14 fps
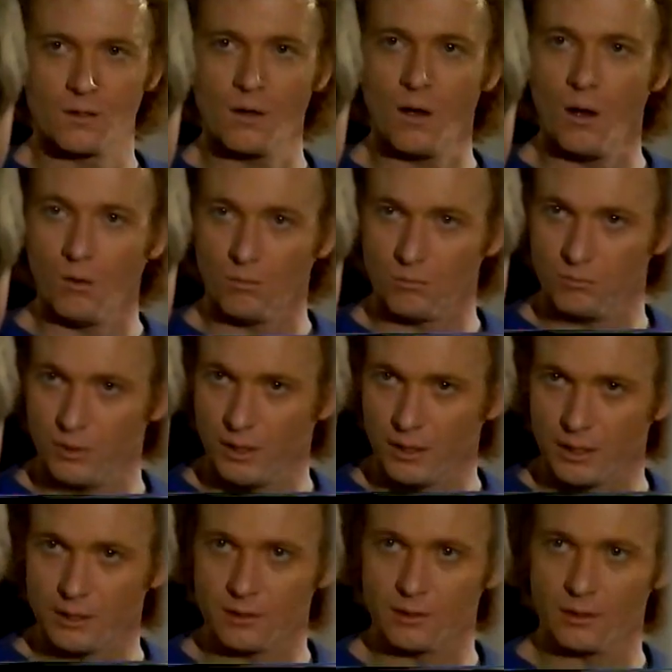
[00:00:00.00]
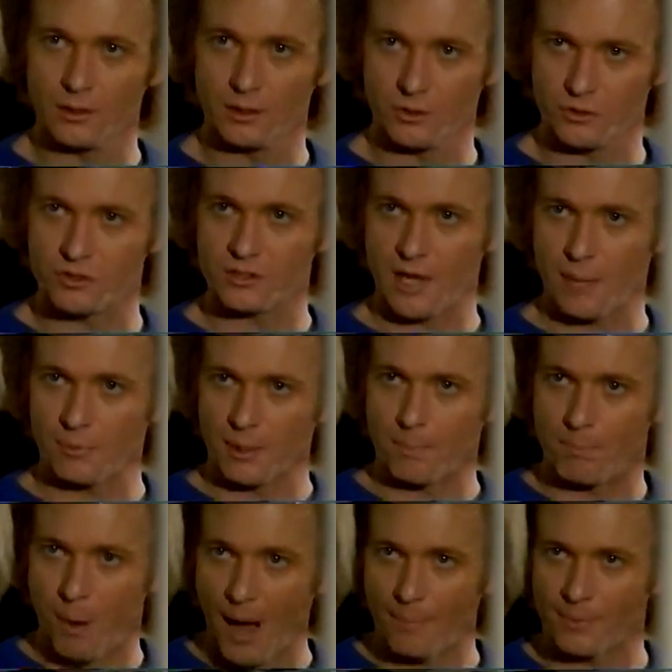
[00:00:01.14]
Oh, really? You just happened to
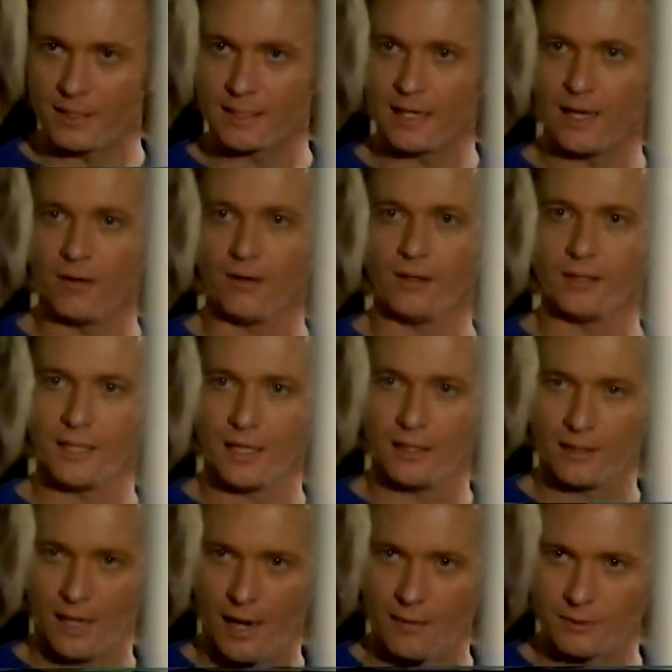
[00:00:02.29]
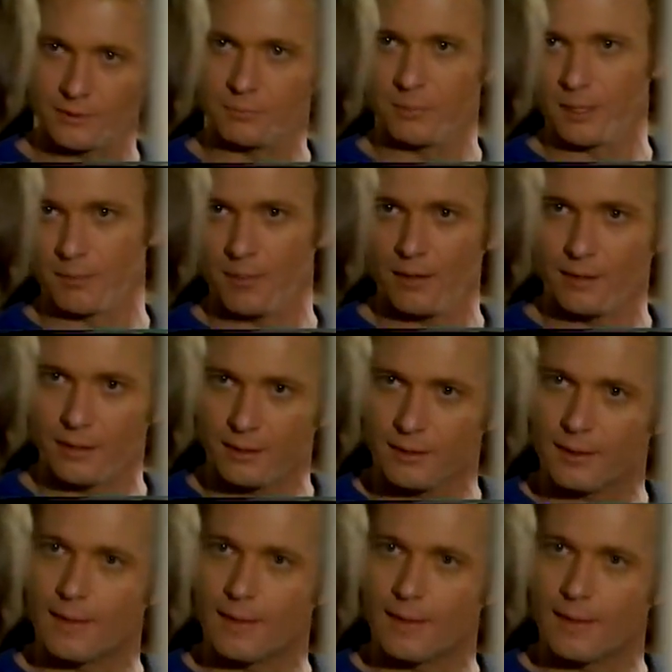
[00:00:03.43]
pop into town on the day that I was being married, huh?